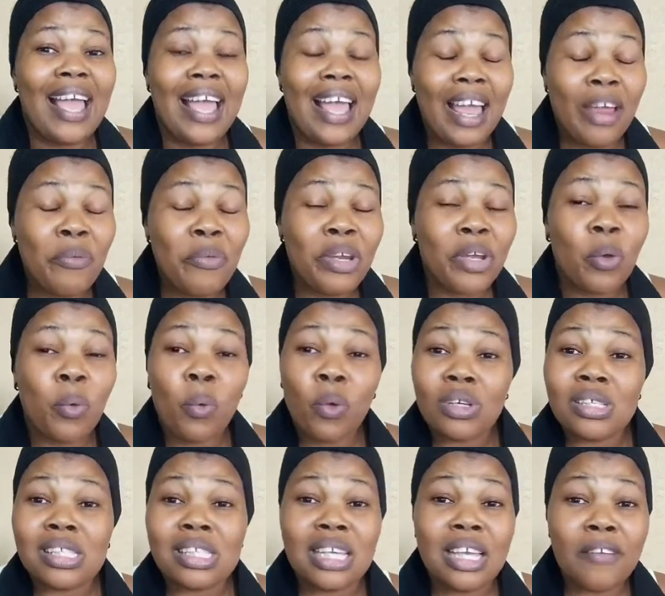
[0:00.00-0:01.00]
Eric
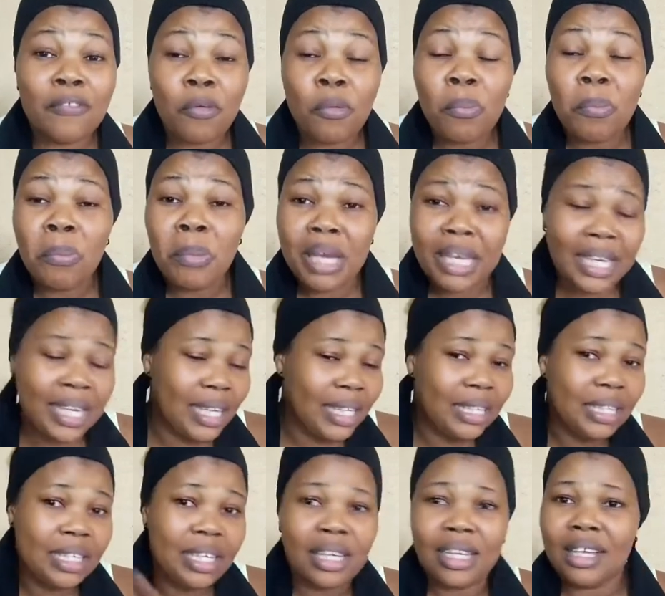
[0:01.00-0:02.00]
was even
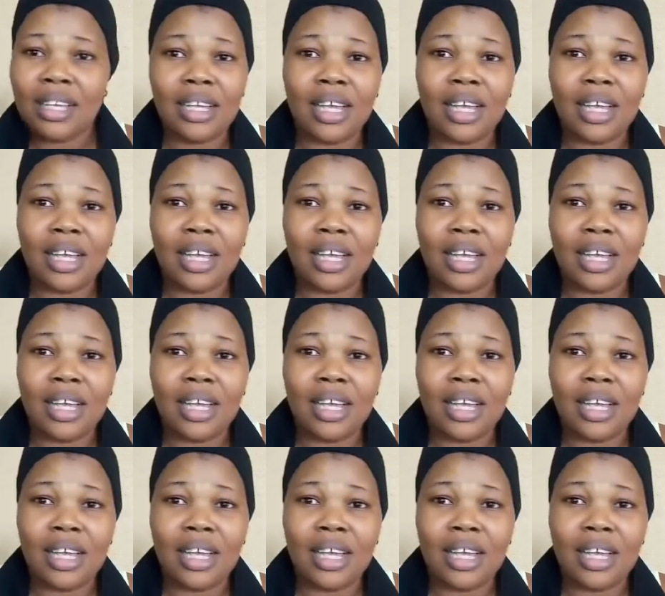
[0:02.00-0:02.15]
making